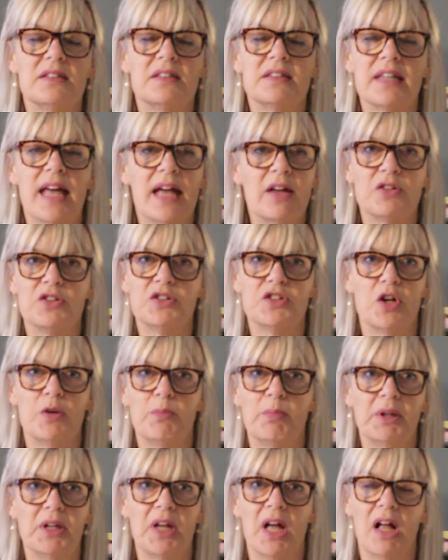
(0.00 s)
sounds so
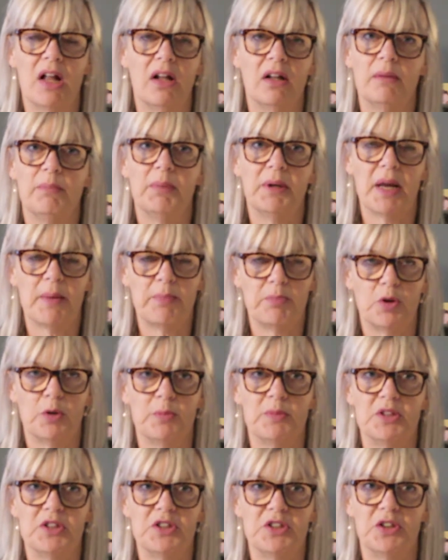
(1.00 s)
banal, but I
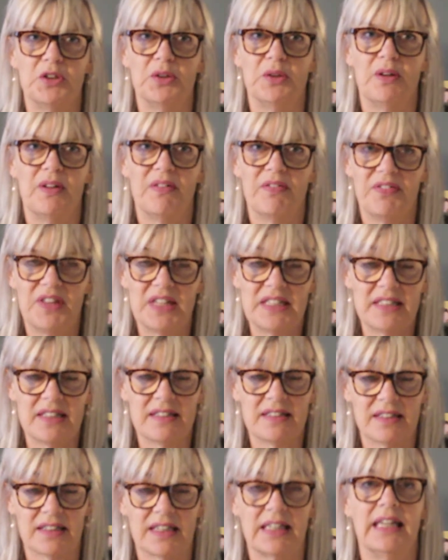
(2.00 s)
promise you, this
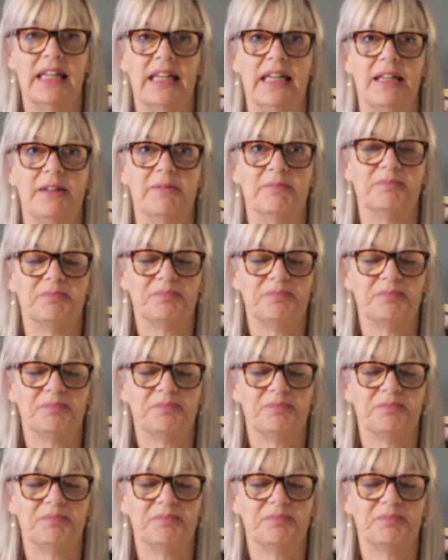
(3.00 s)
is the key.